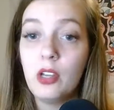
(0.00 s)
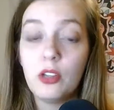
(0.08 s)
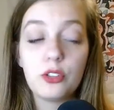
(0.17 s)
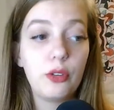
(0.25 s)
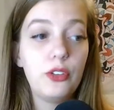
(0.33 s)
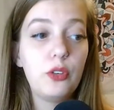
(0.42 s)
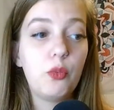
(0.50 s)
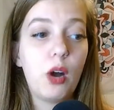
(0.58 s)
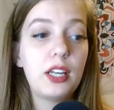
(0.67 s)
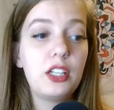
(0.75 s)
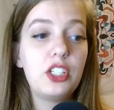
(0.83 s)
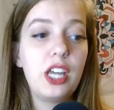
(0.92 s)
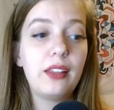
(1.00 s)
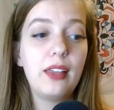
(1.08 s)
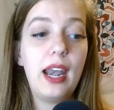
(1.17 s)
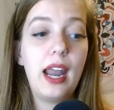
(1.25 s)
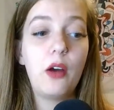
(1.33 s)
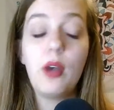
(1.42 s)
So if you want to check
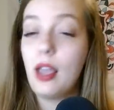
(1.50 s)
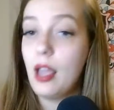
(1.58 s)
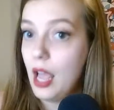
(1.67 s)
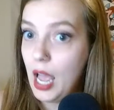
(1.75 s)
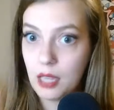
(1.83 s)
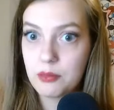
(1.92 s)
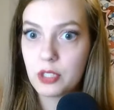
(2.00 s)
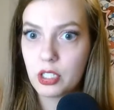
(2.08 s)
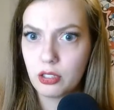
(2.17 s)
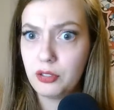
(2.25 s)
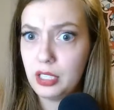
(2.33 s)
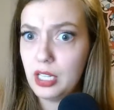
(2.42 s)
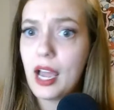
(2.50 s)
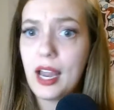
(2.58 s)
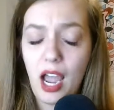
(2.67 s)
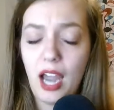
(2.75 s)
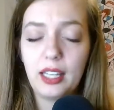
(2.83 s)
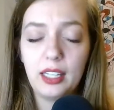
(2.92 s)
that out, absolutely, I
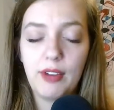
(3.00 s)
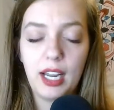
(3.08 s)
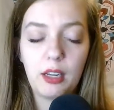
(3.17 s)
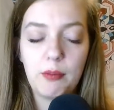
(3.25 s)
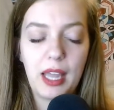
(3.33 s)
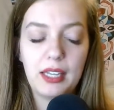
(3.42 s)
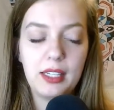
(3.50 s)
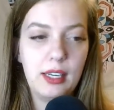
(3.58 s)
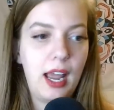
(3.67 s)
highly recommend it.